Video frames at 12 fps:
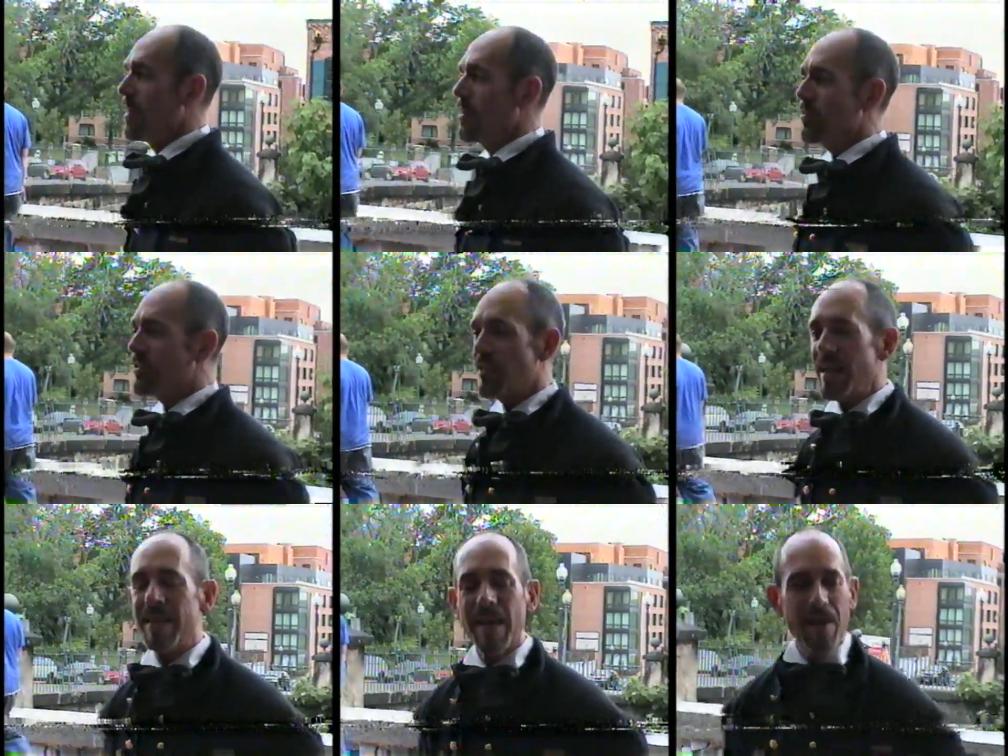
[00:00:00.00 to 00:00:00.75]
you'll
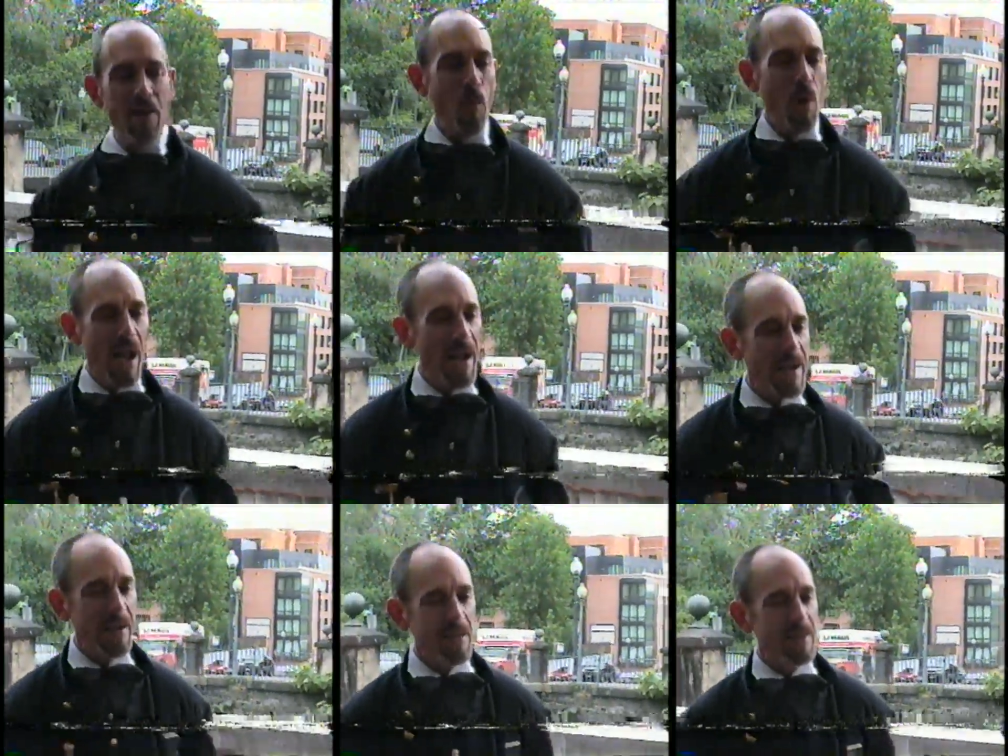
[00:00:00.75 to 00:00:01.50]
see that in a
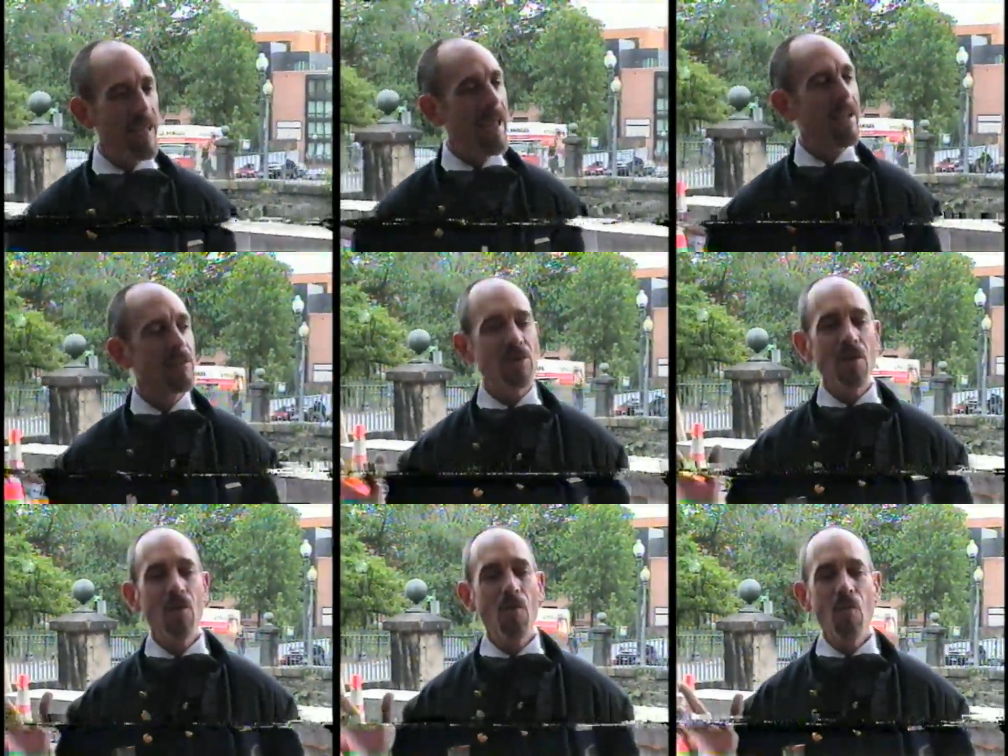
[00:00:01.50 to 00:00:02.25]
way things
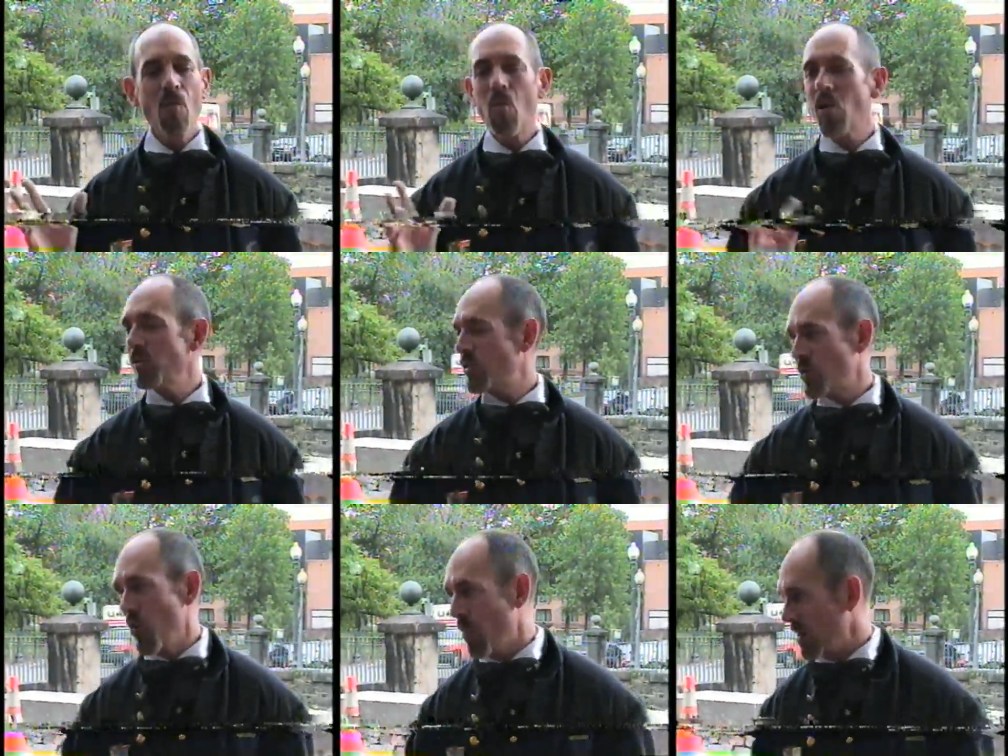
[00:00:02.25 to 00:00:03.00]
weren't
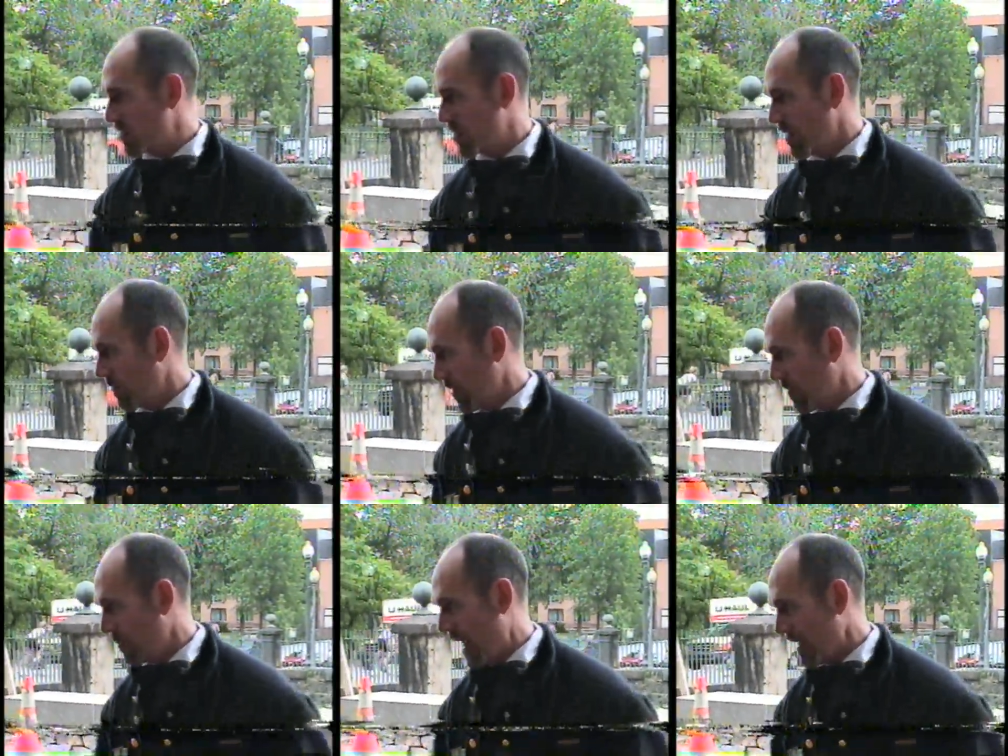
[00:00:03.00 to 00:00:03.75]
so much
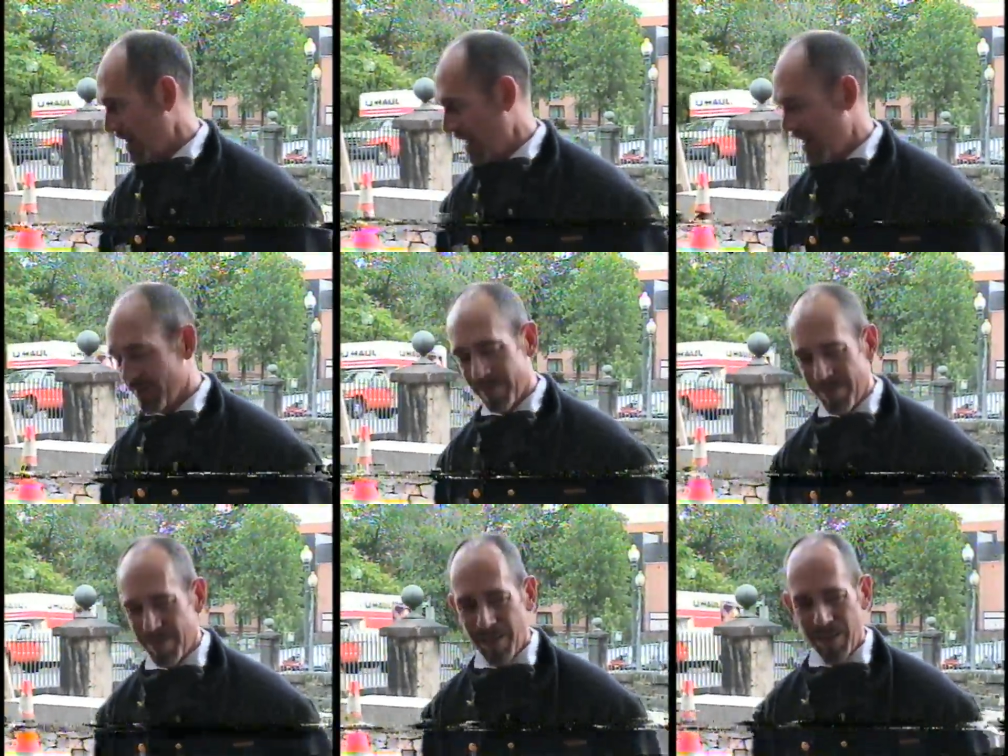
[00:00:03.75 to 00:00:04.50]
different back then,
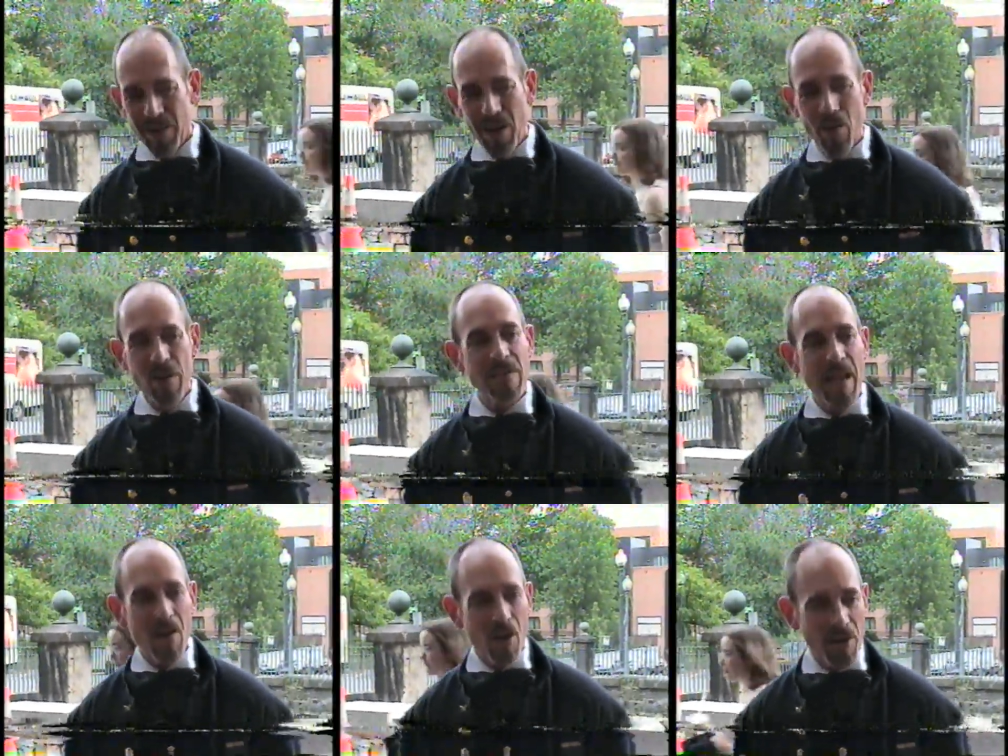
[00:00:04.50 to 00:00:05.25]
you know, as
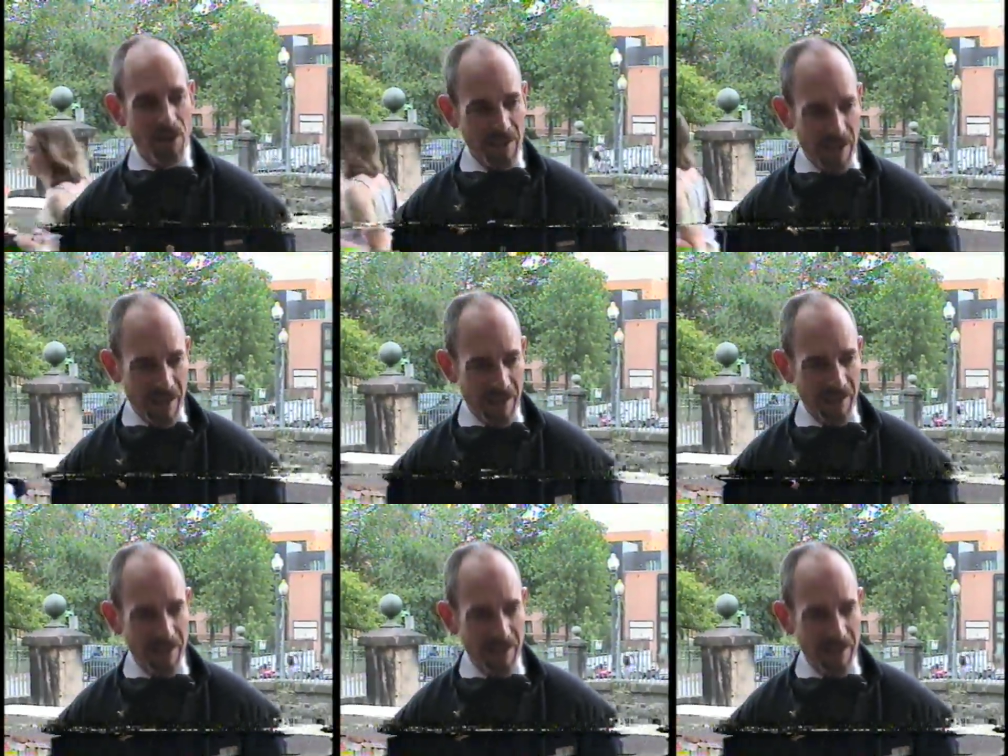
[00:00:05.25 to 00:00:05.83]
they are today.